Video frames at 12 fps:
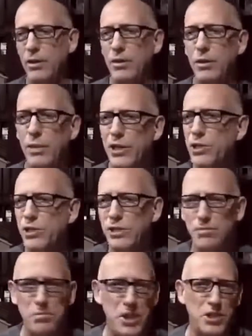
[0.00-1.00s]
the
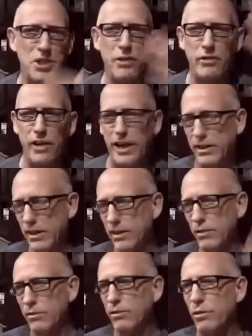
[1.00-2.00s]
best
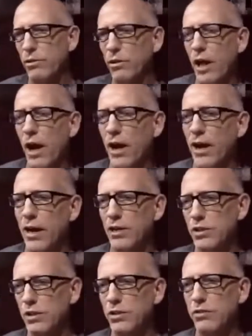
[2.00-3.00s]
disinfectant for
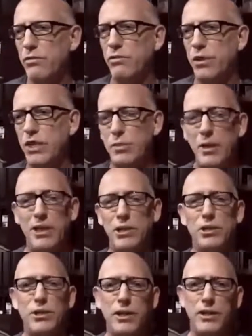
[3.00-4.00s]
lies is free
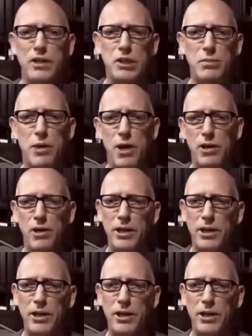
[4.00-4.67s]
speech in this model.